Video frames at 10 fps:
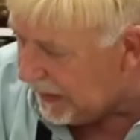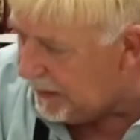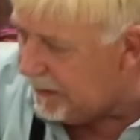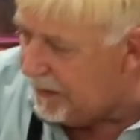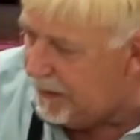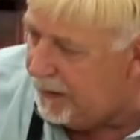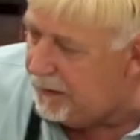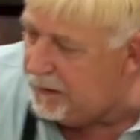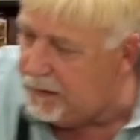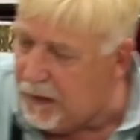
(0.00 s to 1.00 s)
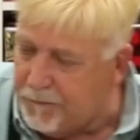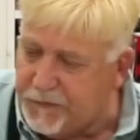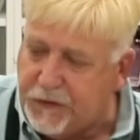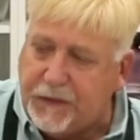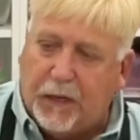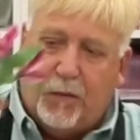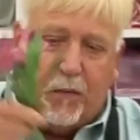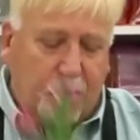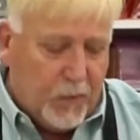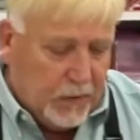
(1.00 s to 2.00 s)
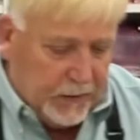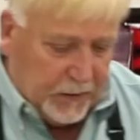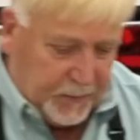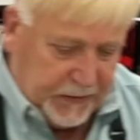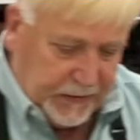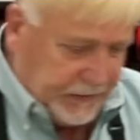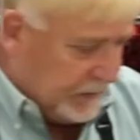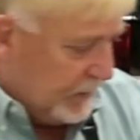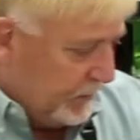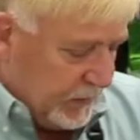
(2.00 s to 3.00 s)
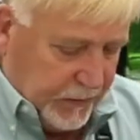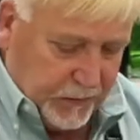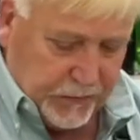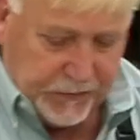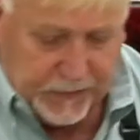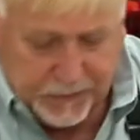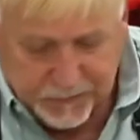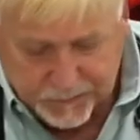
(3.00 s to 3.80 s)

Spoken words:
And then I've just got one more little piece that I'm going to use it.